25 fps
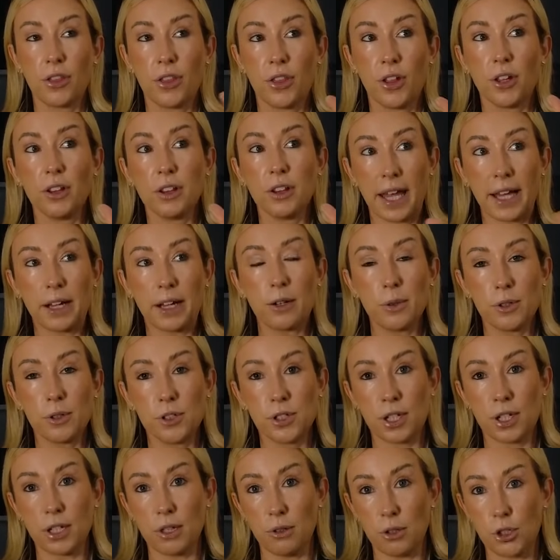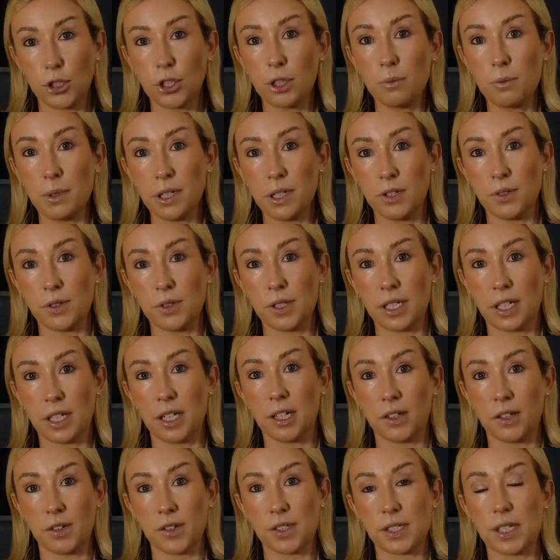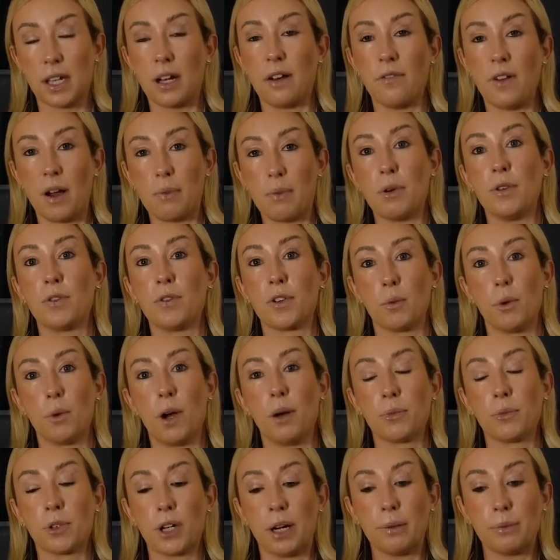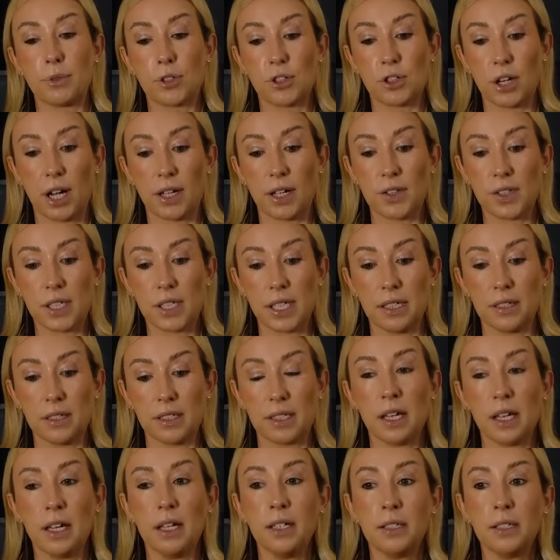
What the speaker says: the language that you should be using here instead of I'm overwhelmed or I'm stressed is